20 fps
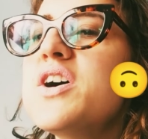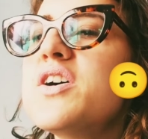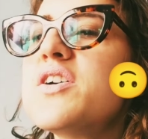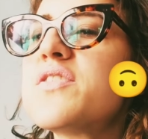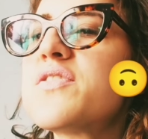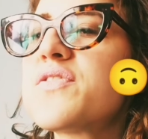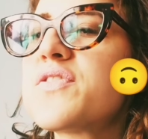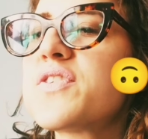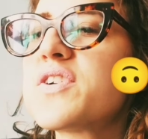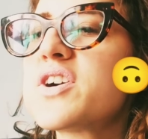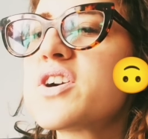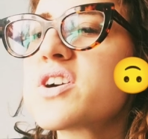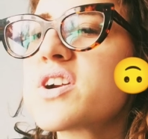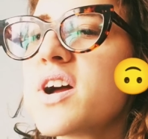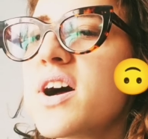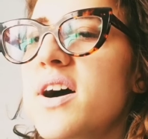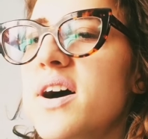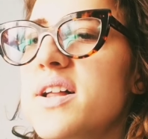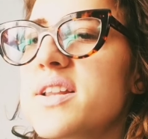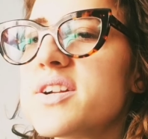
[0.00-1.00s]
fur
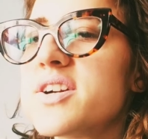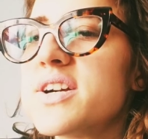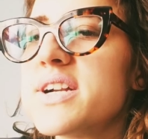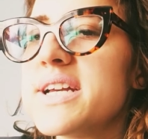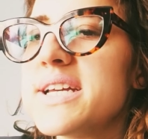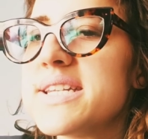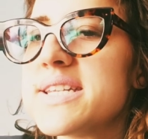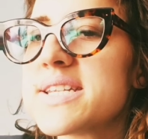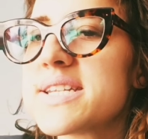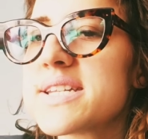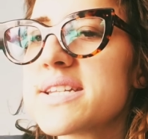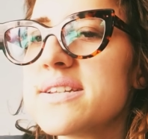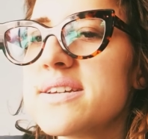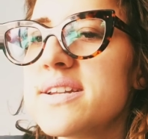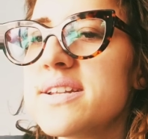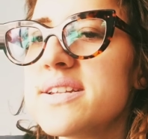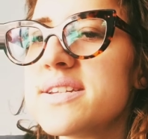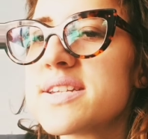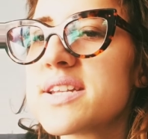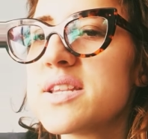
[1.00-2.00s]
collar had slid
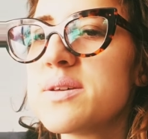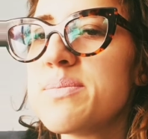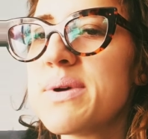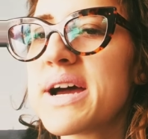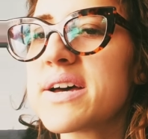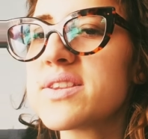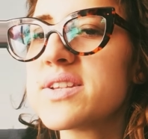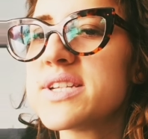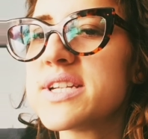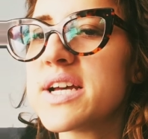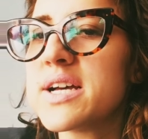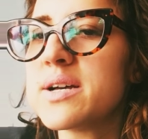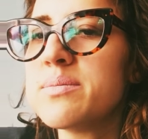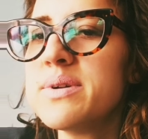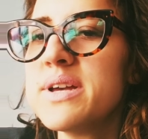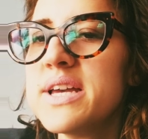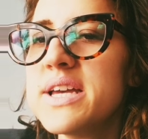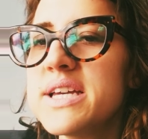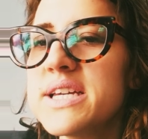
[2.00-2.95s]
into the bathtub,